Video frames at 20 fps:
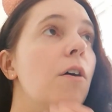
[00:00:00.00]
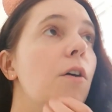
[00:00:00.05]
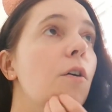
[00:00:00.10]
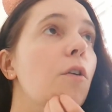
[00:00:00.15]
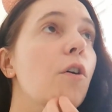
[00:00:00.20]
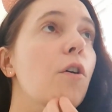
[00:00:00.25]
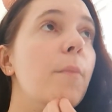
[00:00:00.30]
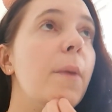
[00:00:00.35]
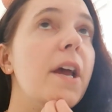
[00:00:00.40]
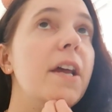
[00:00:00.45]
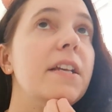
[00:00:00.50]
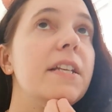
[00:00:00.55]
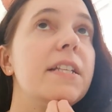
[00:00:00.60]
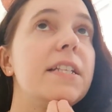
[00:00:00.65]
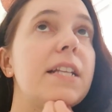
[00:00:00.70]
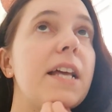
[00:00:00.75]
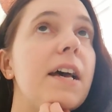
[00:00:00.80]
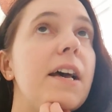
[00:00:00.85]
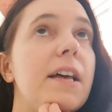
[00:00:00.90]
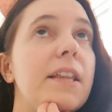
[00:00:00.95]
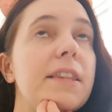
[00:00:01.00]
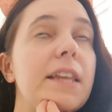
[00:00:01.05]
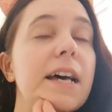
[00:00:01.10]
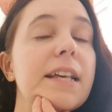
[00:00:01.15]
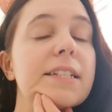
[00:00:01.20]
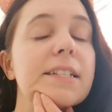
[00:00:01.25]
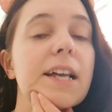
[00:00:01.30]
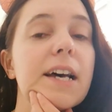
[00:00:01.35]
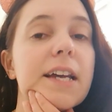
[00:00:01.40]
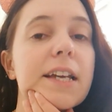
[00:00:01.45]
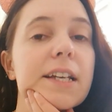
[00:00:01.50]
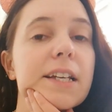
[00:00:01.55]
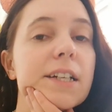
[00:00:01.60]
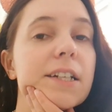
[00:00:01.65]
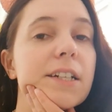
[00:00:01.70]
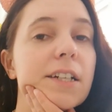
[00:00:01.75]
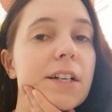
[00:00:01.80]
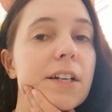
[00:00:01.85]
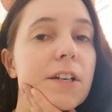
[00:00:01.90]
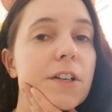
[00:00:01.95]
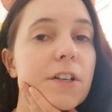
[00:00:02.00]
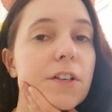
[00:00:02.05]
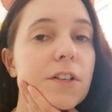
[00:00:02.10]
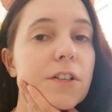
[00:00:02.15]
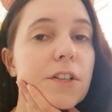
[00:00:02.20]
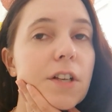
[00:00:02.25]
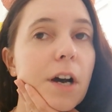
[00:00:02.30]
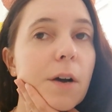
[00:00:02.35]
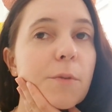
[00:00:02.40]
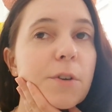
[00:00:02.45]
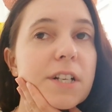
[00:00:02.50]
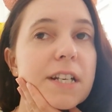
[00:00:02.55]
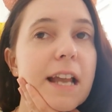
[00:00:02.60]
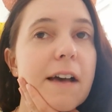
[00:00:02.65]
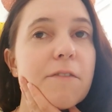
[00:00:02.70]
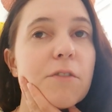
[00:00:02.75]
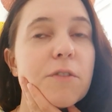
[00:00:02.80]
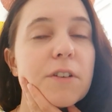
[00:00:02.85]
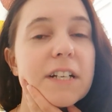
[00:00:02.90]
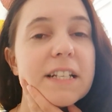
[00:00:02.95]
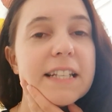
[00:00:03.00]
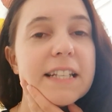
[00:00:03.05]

almost that's like, I would never want to